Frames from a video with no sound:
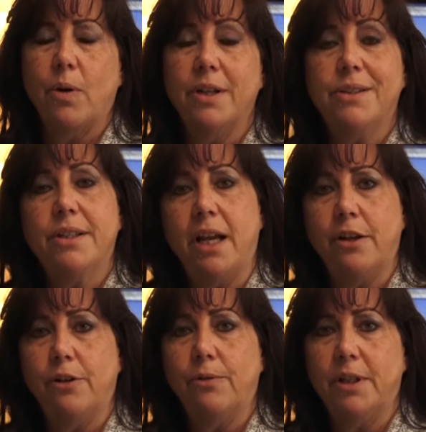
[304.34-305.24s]
or a
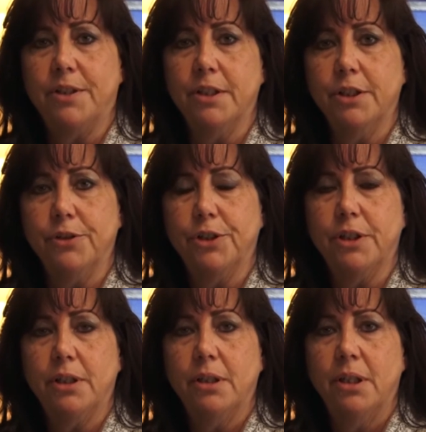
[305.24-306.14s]
standard
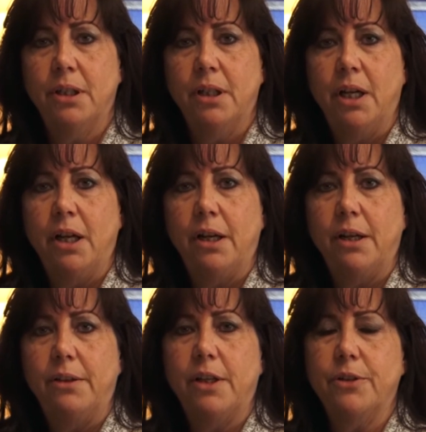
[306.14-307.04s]
resolution?
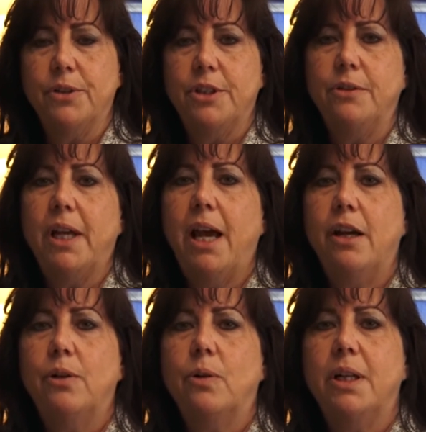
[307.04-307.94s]
Those two
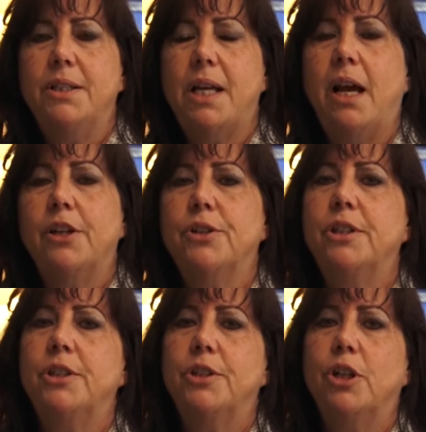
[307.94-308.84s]
categories actually
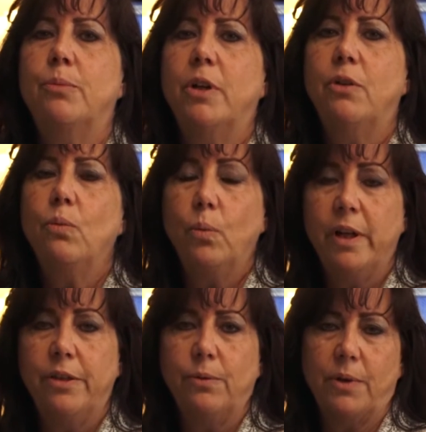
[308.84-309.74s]
determine
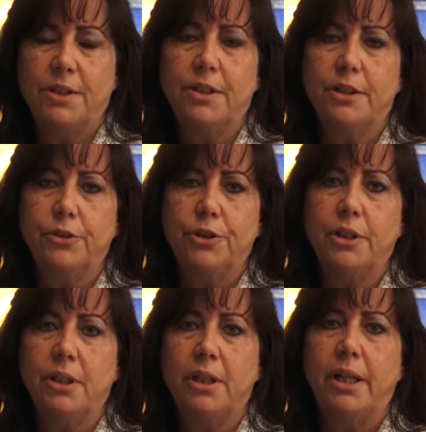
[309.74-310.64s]
when the
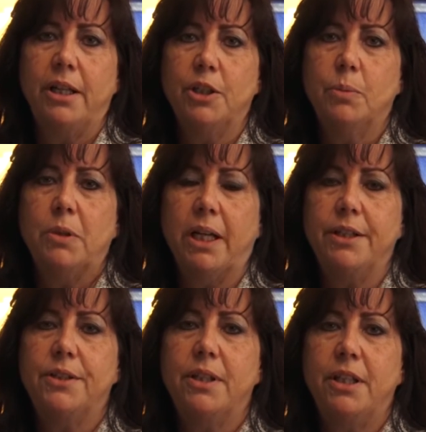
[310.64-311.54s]
resolution is
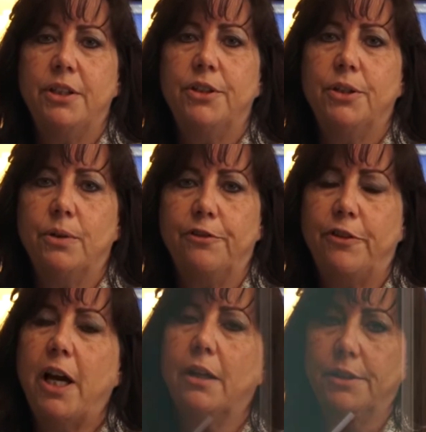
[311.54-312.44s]
placed into
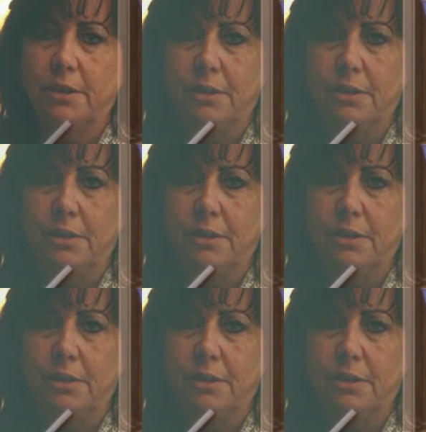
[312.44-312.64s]
effect.